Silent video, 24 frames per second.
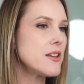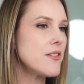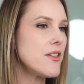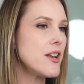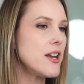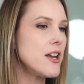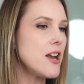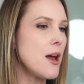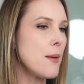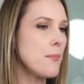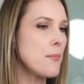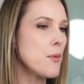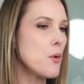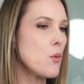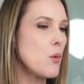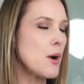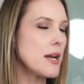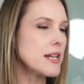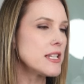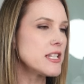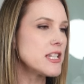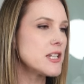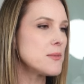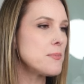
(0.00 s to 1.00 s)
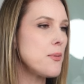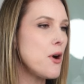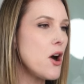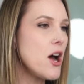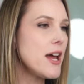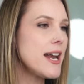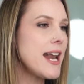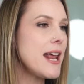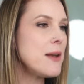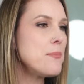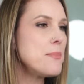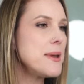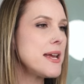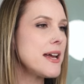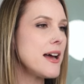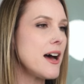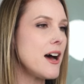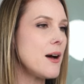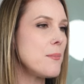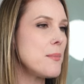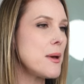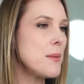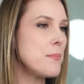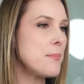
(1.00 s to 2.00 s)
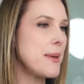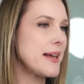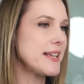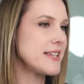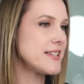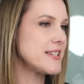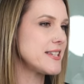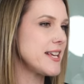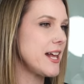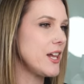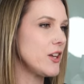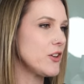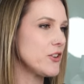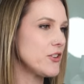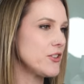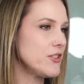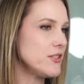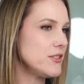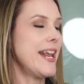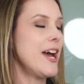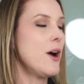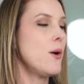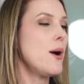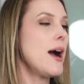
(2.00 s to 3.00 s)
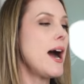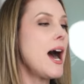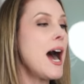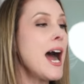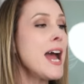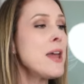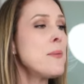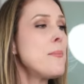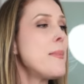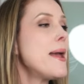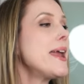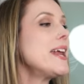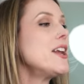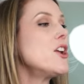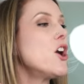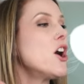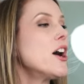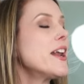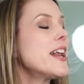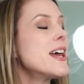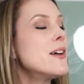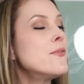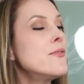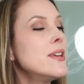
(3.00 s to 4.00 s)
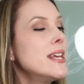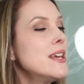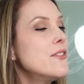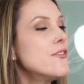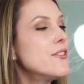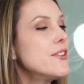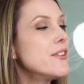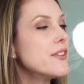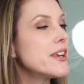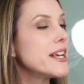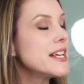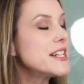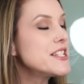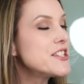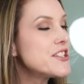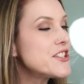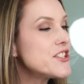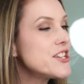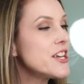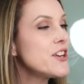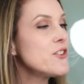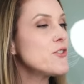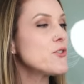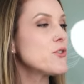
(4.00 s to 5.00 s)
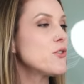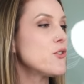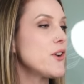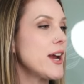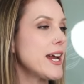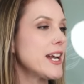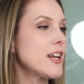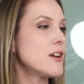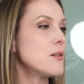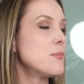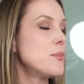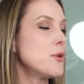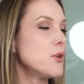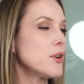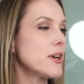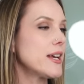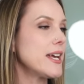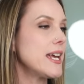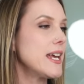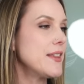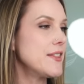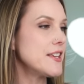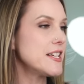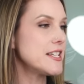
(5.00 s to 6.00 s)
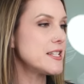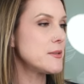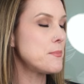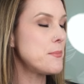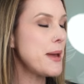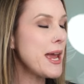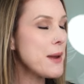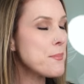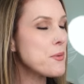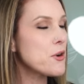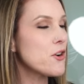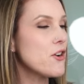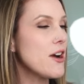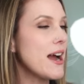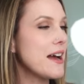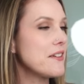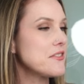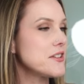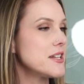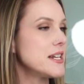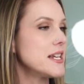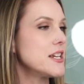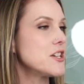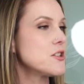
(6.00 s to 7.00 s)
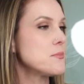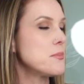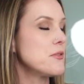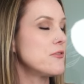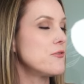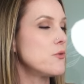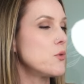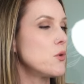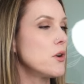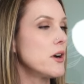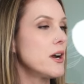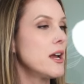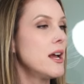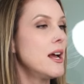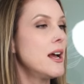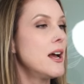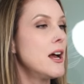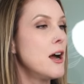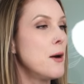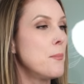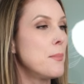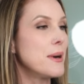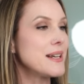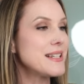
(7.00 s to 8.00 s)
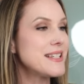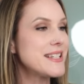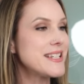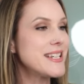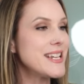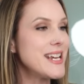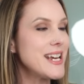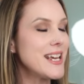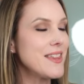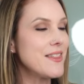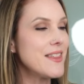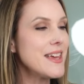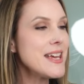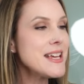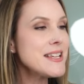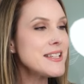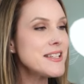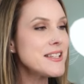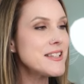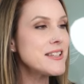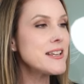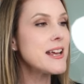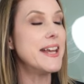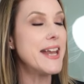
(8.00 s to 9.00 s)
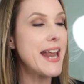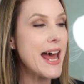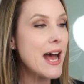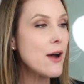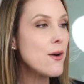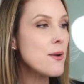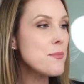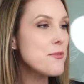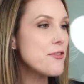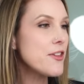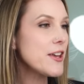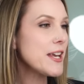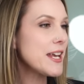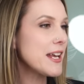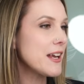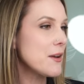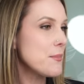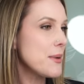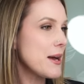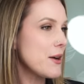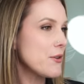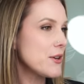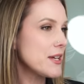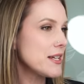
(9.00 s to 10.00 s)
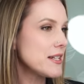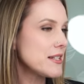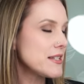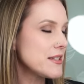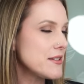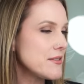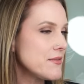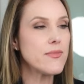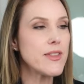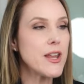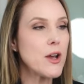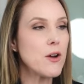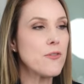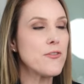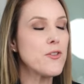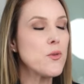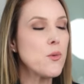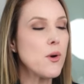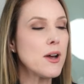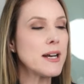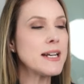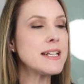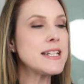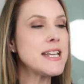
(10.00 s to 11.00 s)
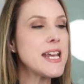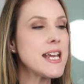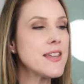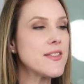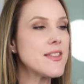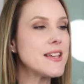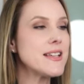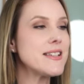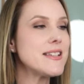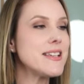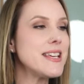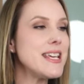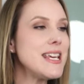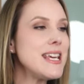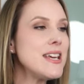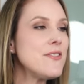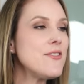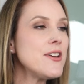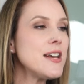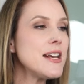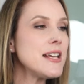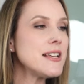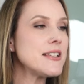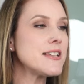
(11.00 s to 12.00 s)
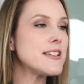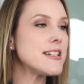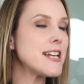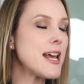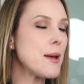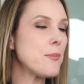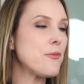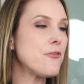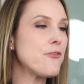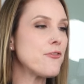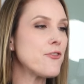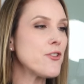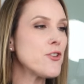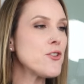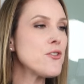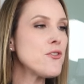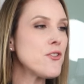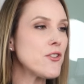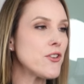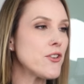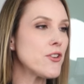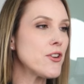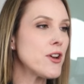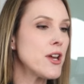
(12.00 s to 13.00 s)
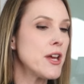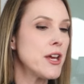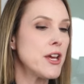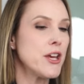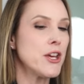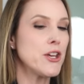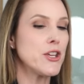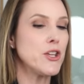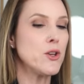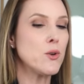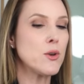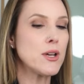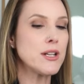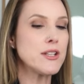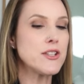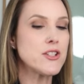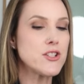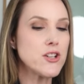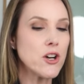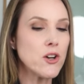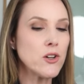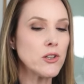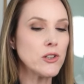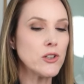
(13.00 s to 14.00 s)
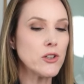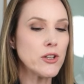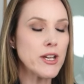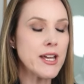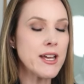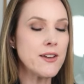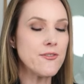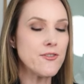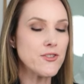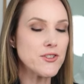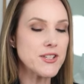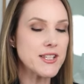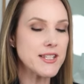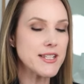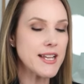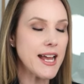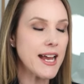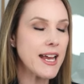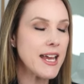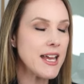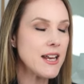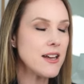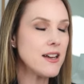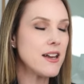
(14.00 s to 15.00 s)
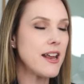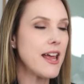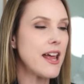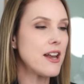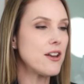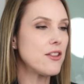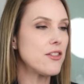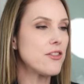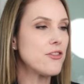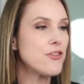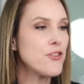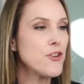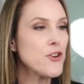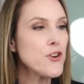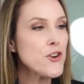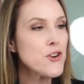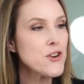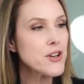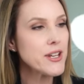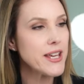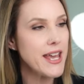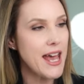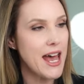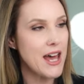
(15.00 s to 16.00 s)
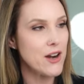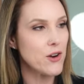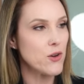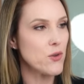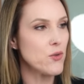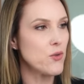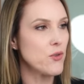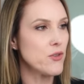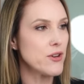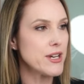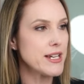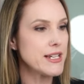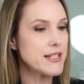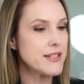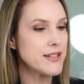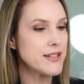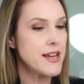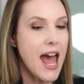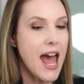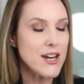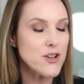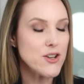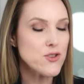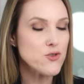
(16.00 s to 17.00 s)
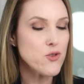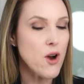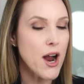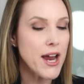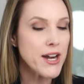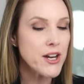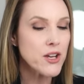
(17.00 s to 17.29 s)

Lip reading: to the number 1 spot and become a bestseller. Now, I may not have even considered creating a book in this paper crafts niche before, but seeing this, now I'm thinking about it. Now, if you want to take this even a step further, you can start looking for second and third categories and try